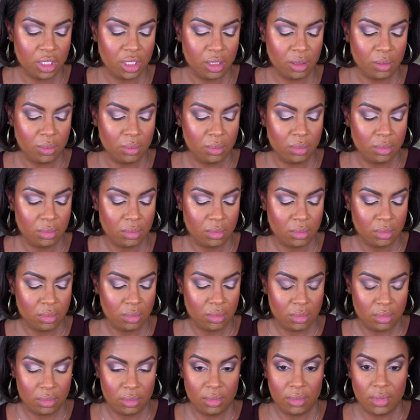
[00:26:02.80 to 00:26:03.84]
tip.
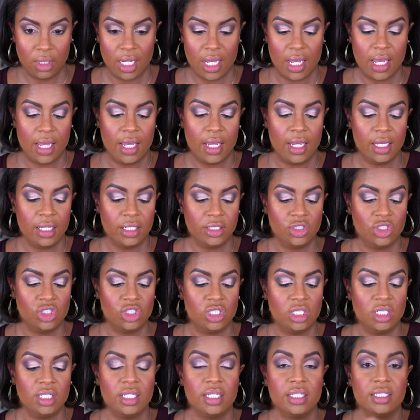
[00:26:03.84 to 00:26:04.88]
And
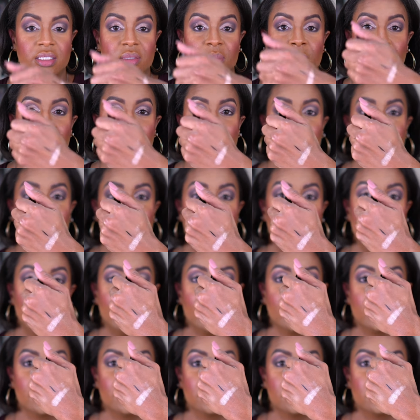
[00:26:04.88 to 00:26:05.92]
she is black.